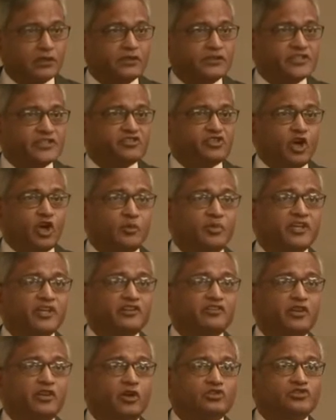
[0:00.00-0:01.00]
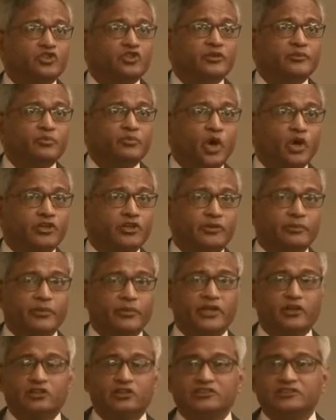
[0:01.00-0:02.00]
this topic is also important
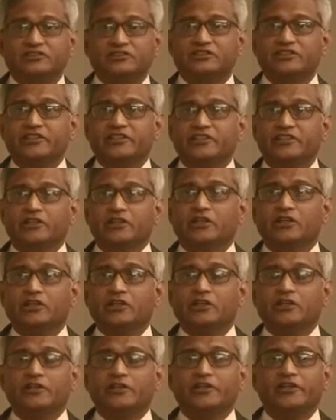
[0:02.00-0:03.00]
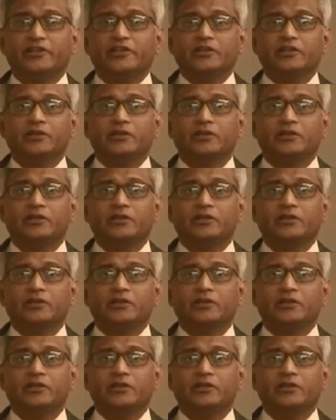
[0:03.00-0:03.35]
because the uh, the